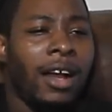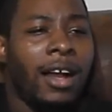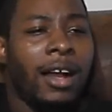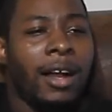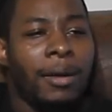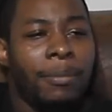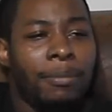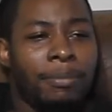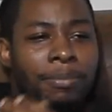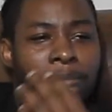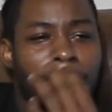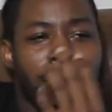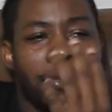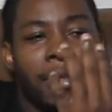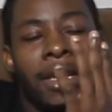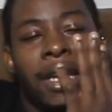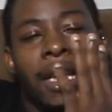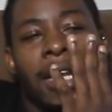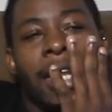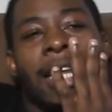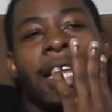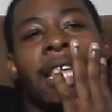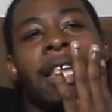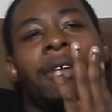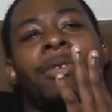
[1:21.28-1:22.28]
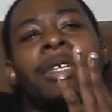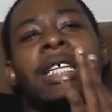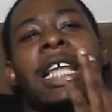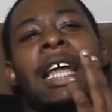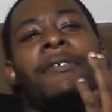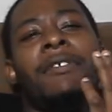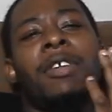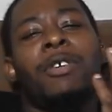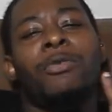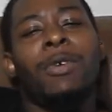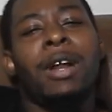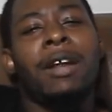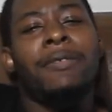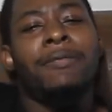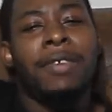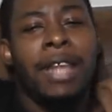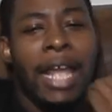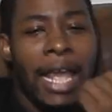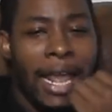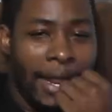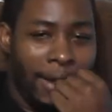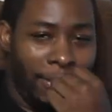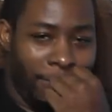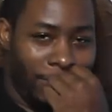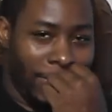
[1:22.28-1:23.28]
Um, he was having a rough
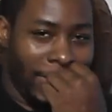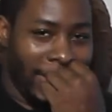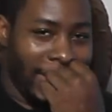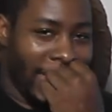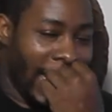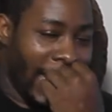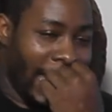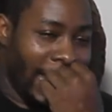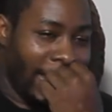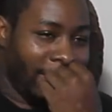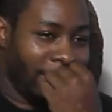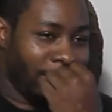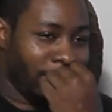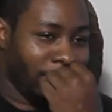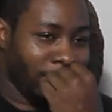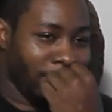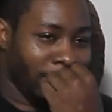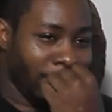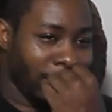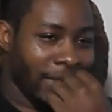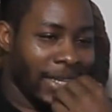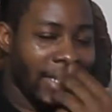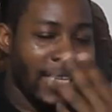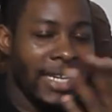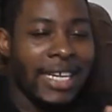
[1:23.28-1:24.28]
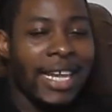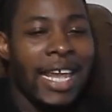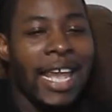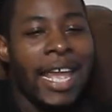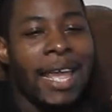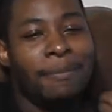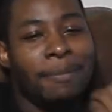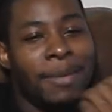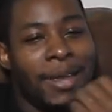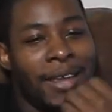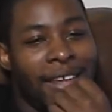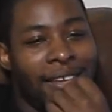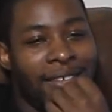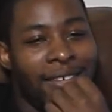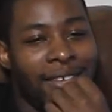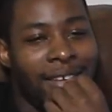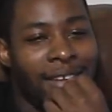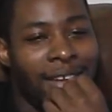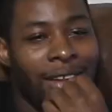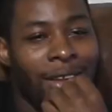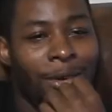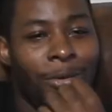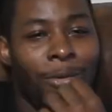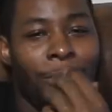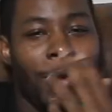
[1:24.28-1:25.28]
day one day. He came in,
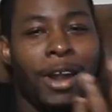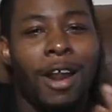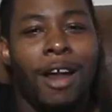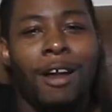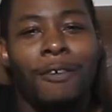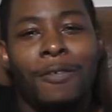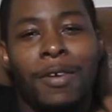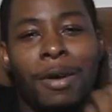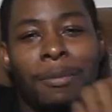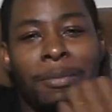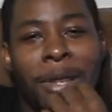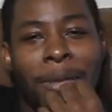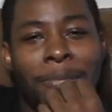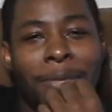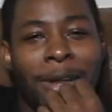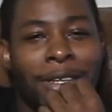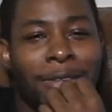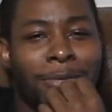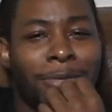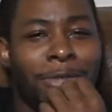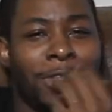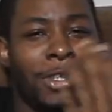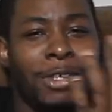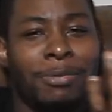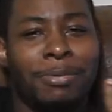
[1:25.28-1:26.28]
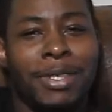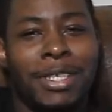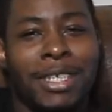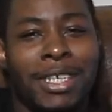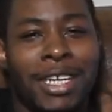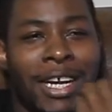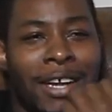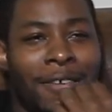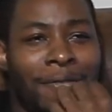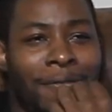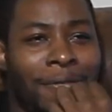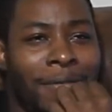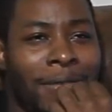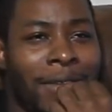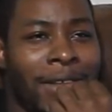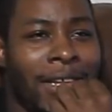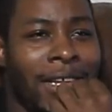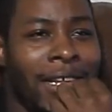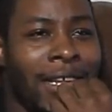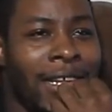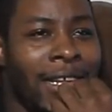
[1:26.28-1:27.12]
went off on me about some stupid stuff